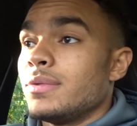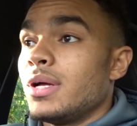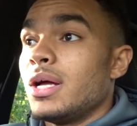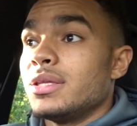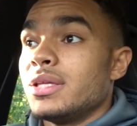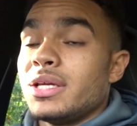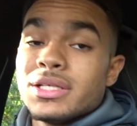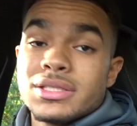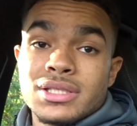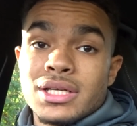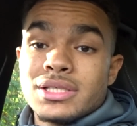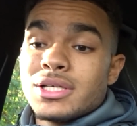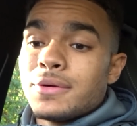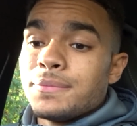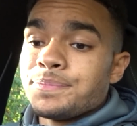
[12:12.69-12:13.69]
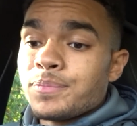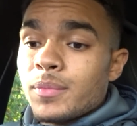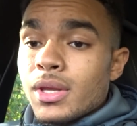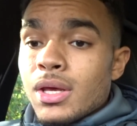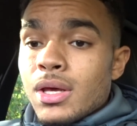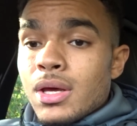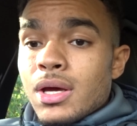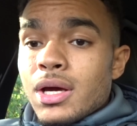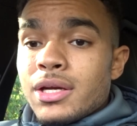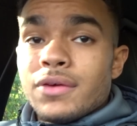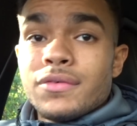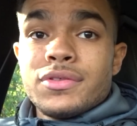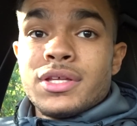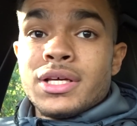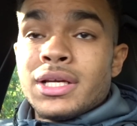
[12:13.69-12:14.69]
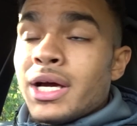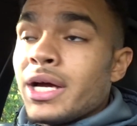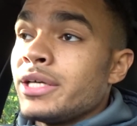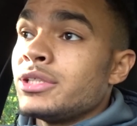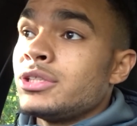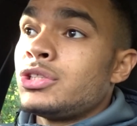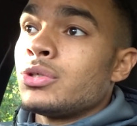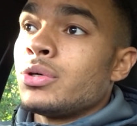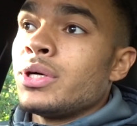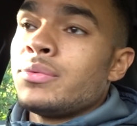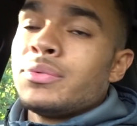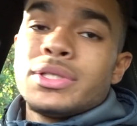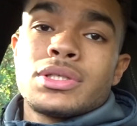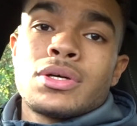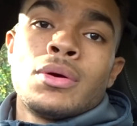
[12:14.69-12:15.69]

and then it stands up. Another thing that I enjoy, which